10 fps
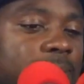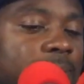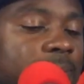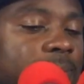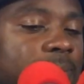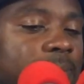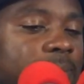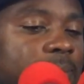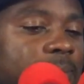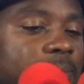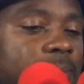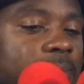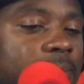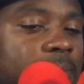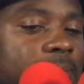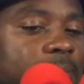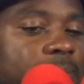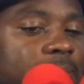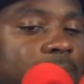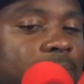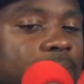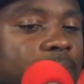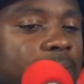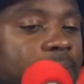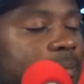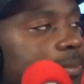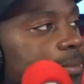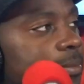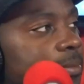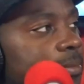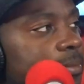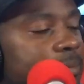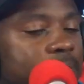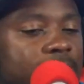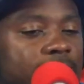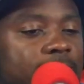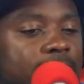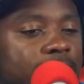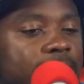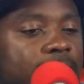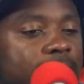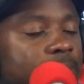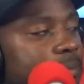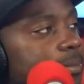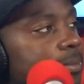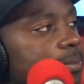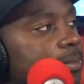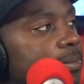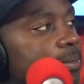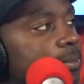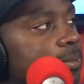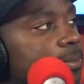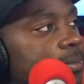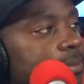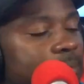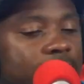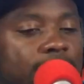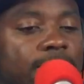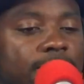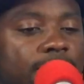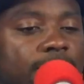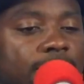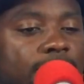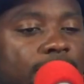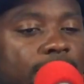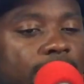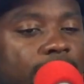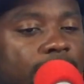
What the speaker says: (silent)